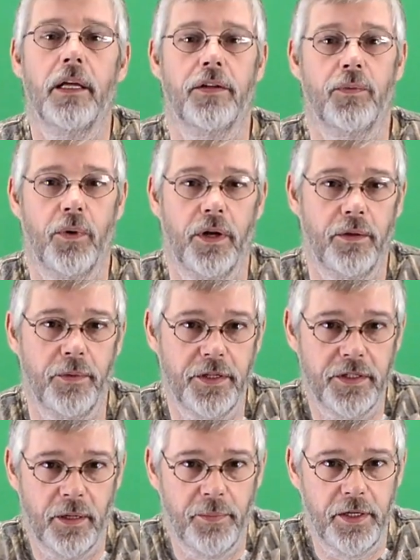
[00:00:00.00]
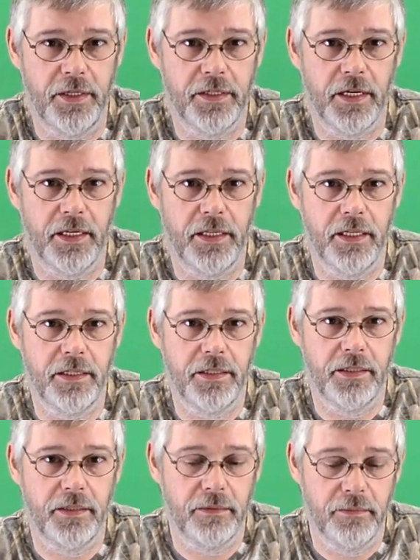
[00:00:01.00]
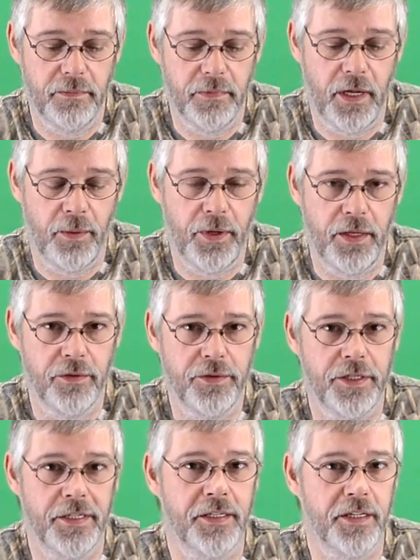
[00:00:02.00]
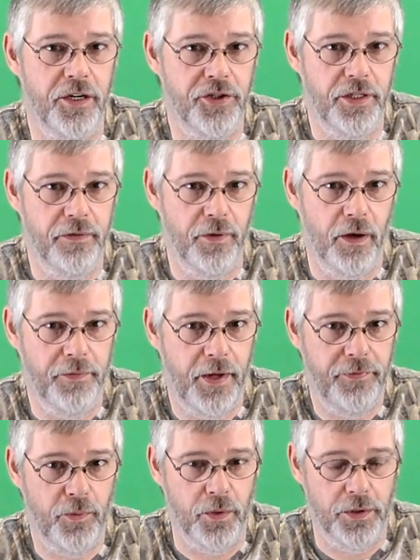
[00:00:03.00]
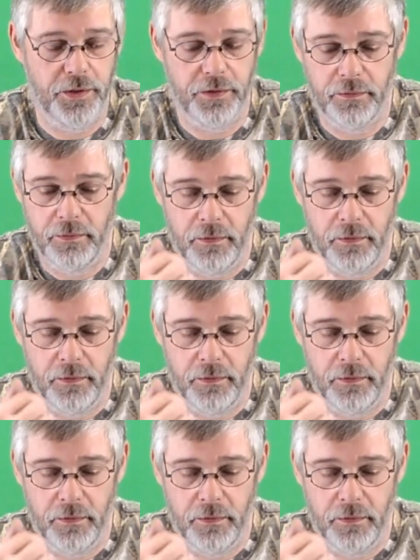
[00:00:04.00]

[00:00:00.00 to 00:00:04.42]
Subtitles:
That's one of the reasons I bring this like this. That way there's a discussion involved afterwards.